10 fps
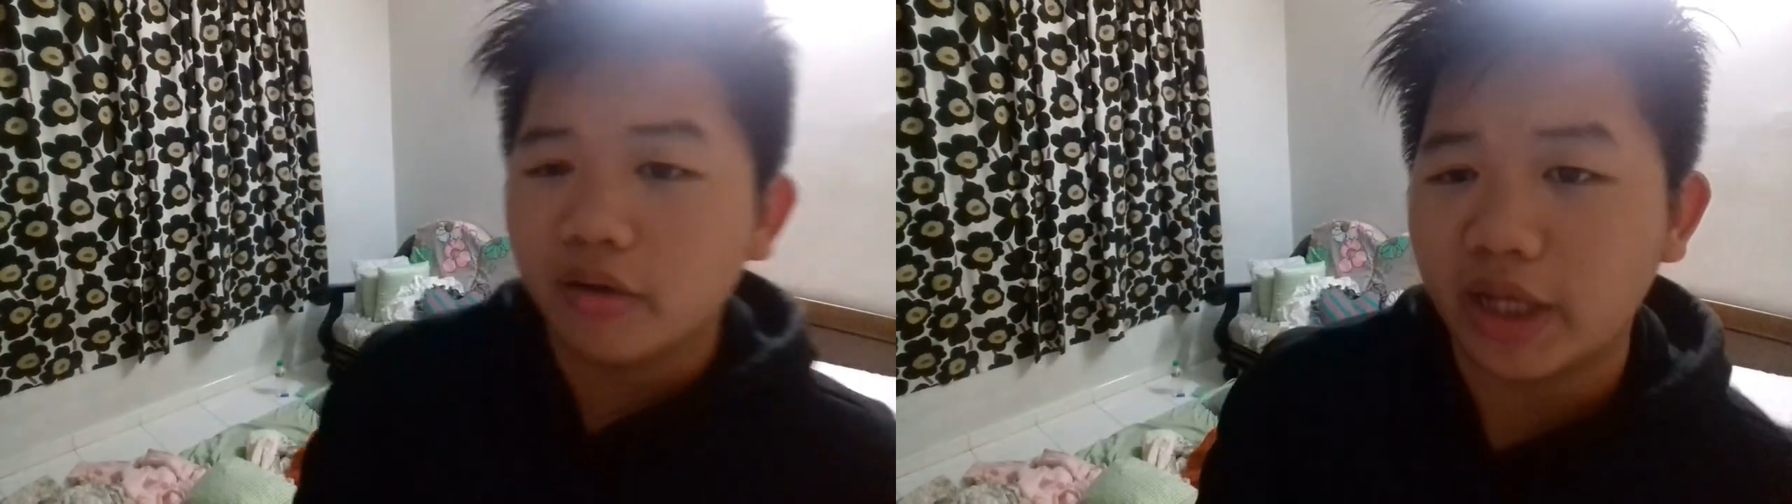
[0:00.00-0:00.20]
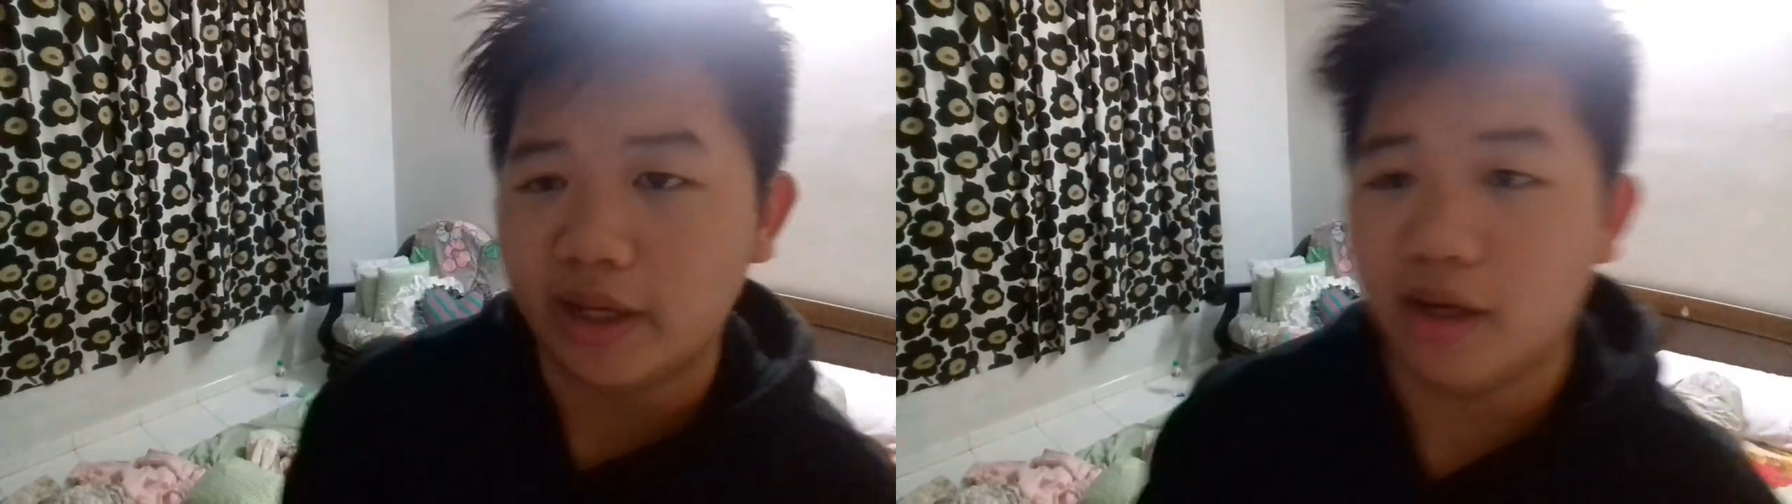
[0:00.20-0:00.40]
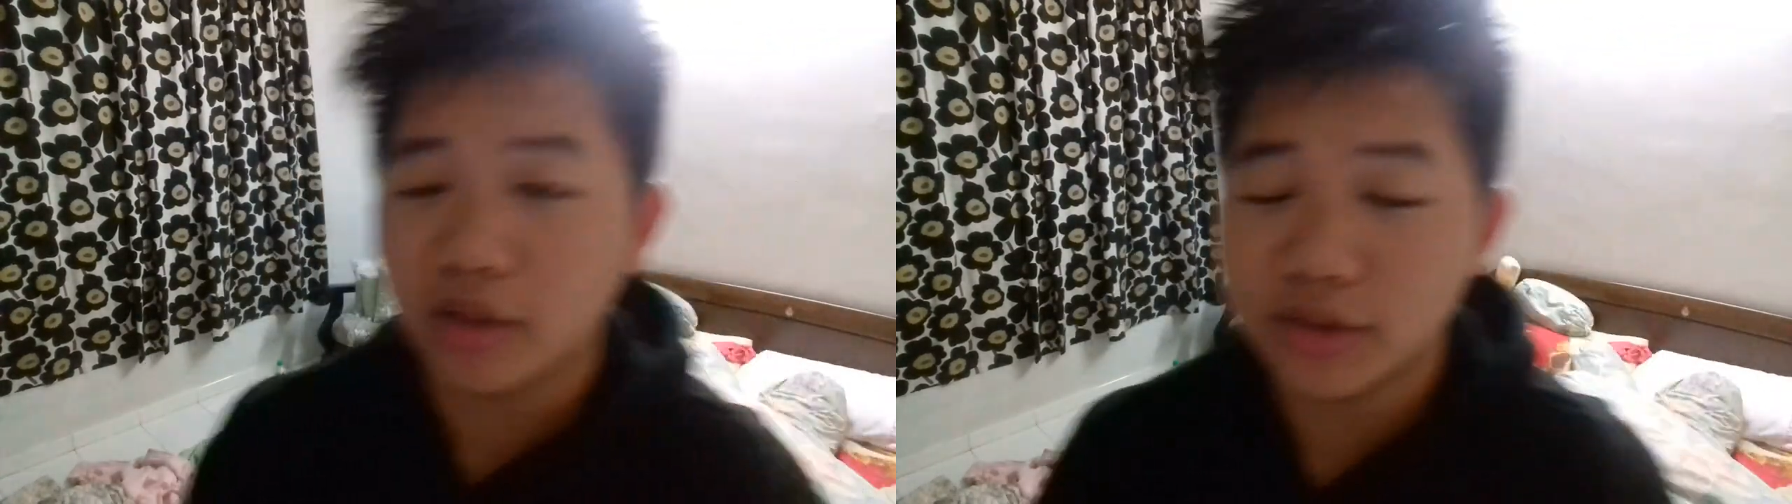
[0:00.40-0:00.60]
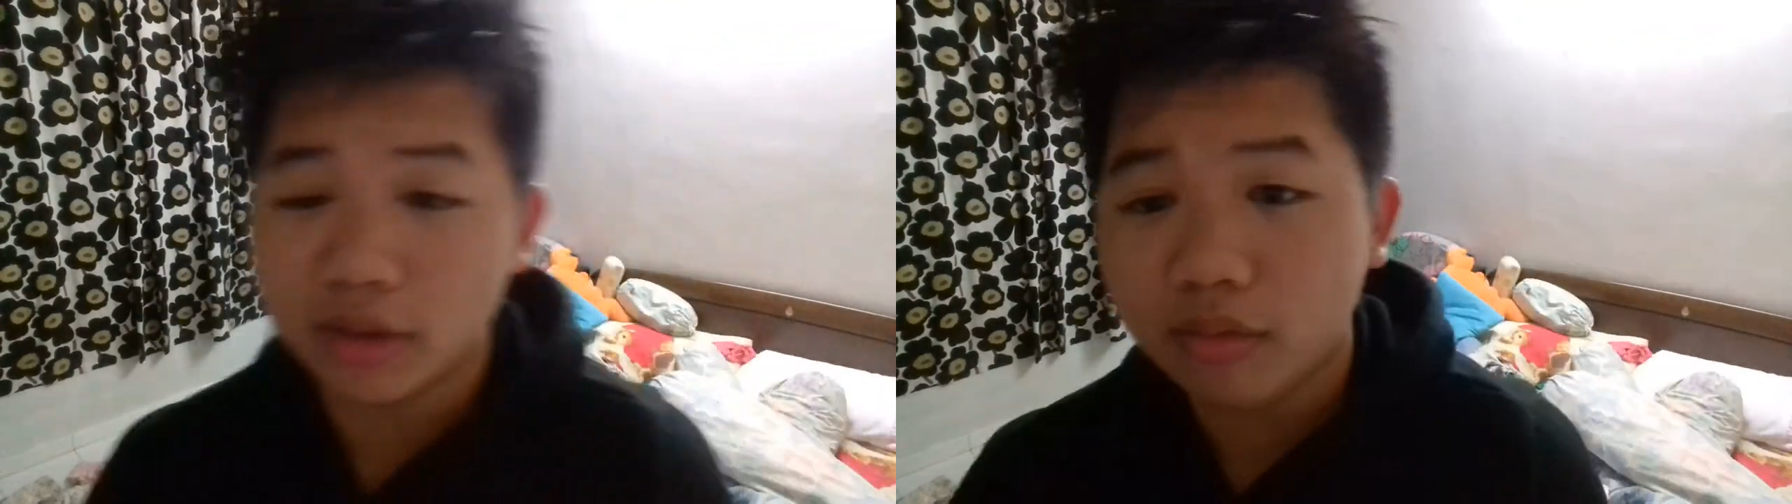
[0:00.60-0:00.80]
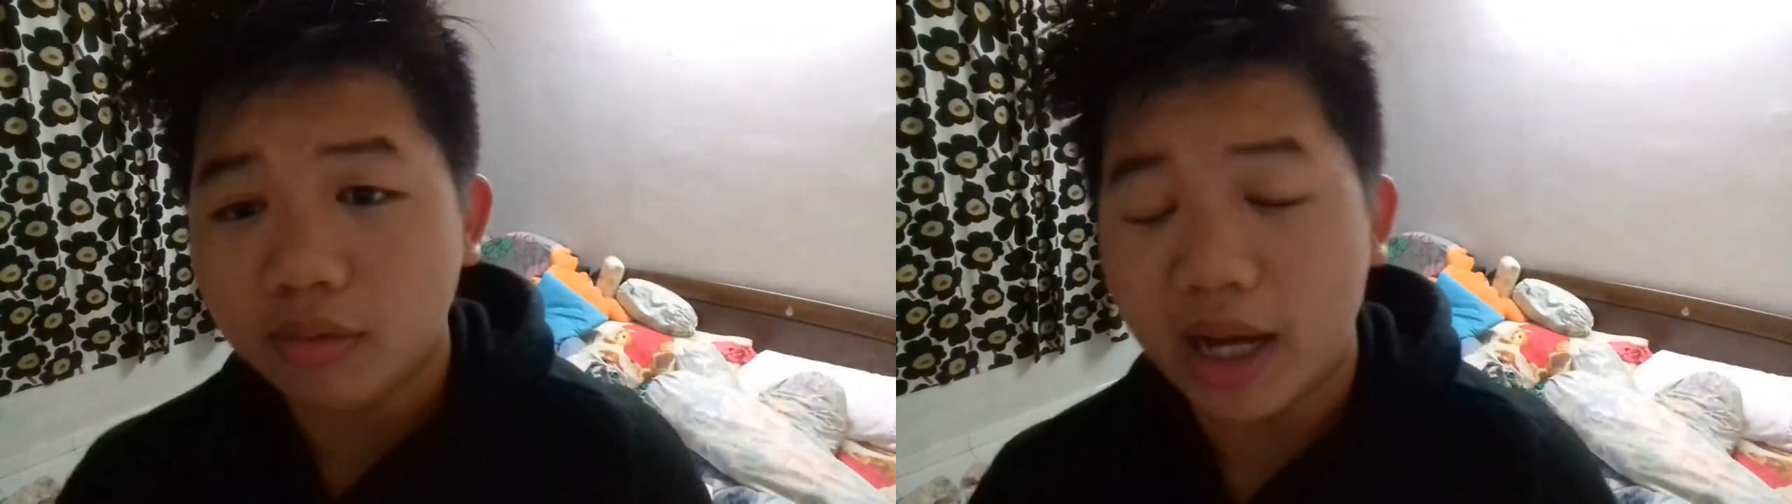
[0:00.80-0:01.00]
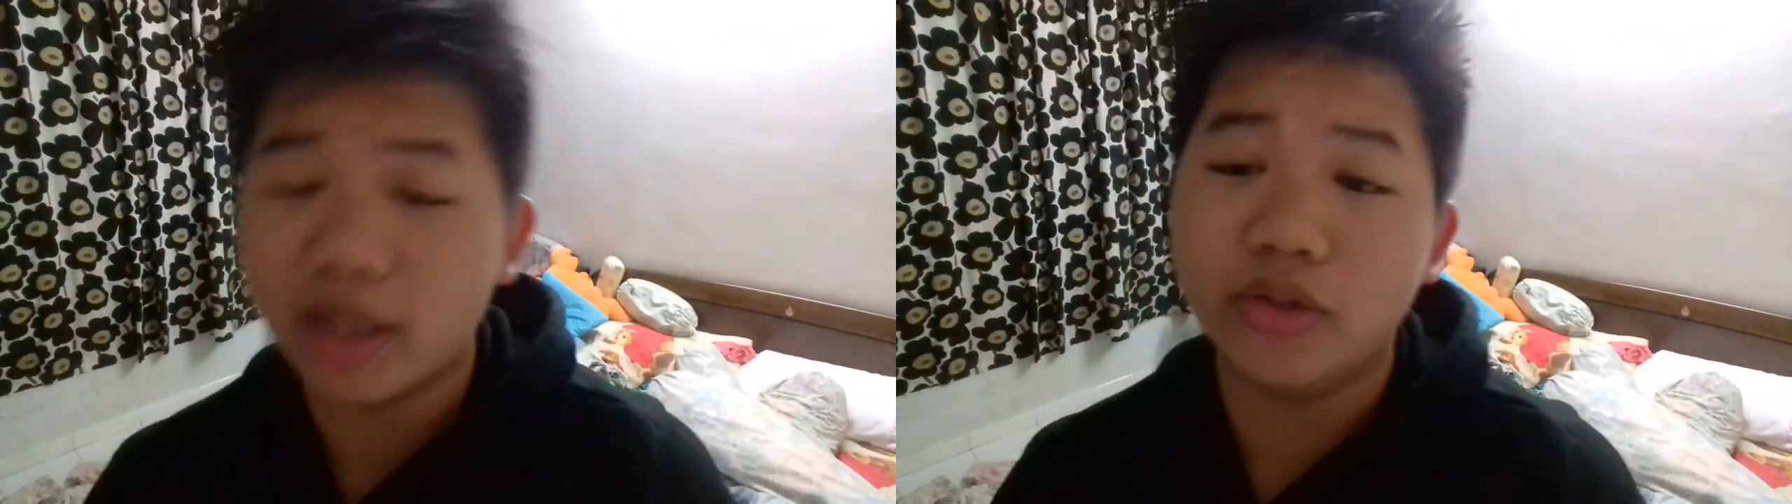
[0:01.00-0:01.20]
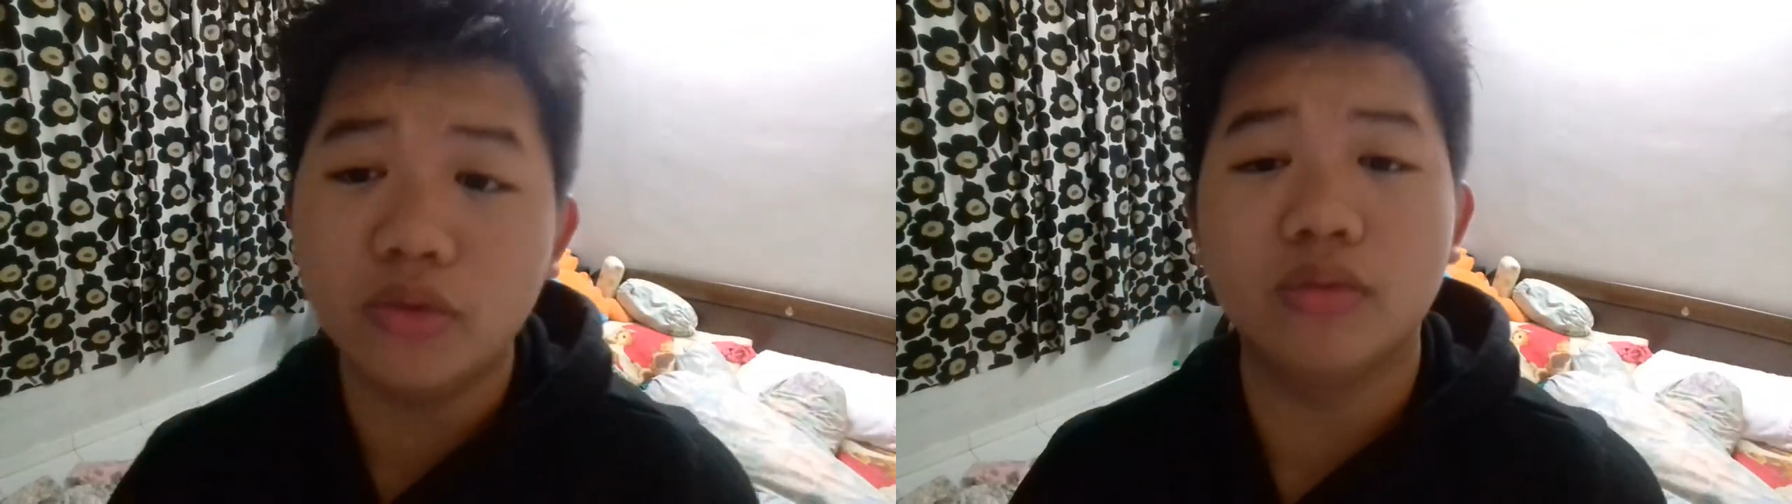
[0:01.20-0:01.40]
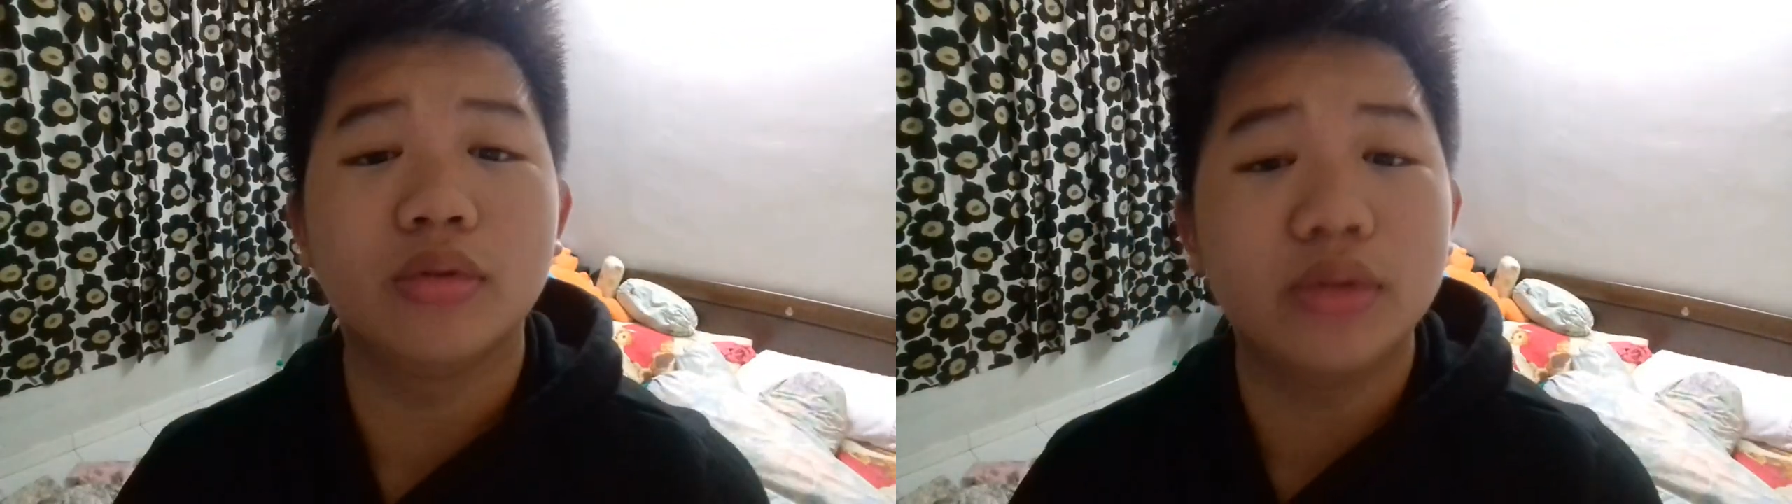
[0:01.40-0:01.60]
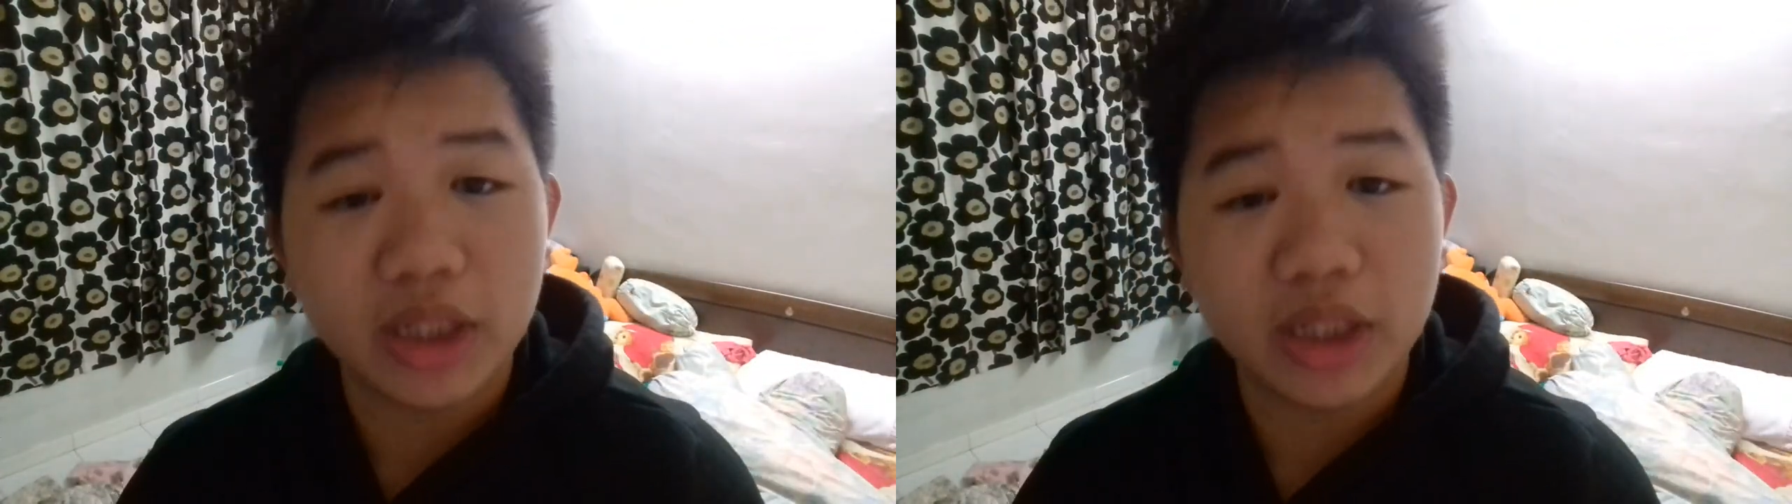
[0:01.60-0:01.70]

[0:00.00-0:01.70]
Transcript: Okay, and also I can do